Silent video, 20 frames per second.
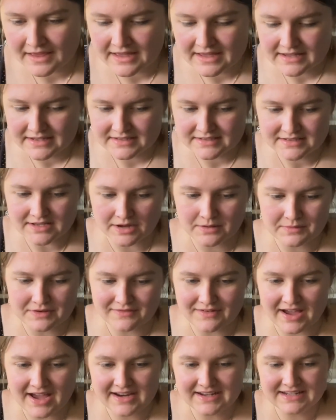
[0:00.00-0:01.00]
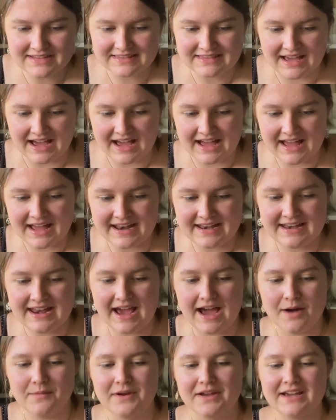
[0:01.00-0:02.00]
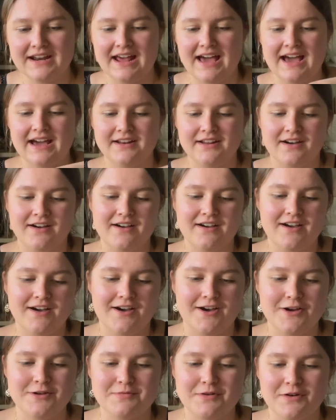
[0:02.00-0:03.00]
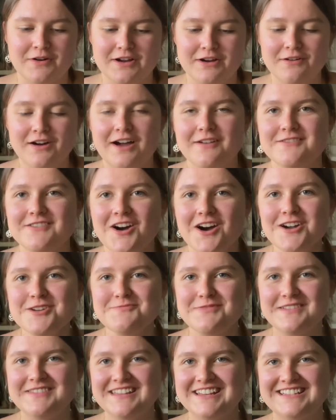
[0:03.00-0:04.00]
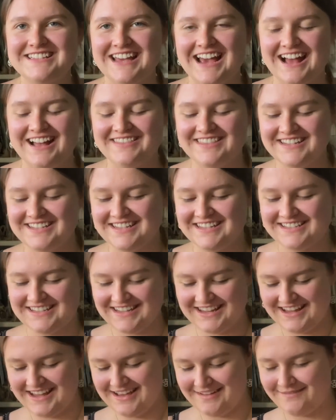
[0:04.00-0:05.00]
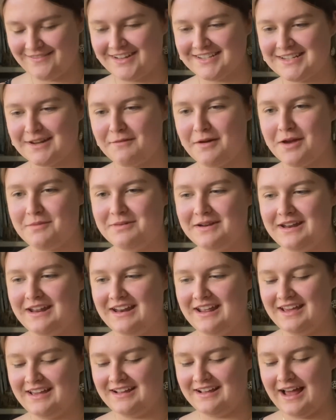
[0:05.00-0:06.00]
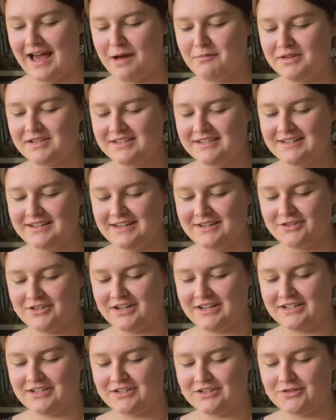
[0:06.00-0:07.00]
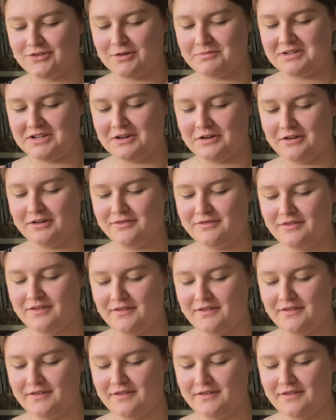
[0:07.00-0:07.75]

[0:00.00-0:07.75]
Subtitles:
So we've added that, and now we're going to add our jojoba oil. I've not opened this yet. This is first time opening it. Amazon literally just dropped it off.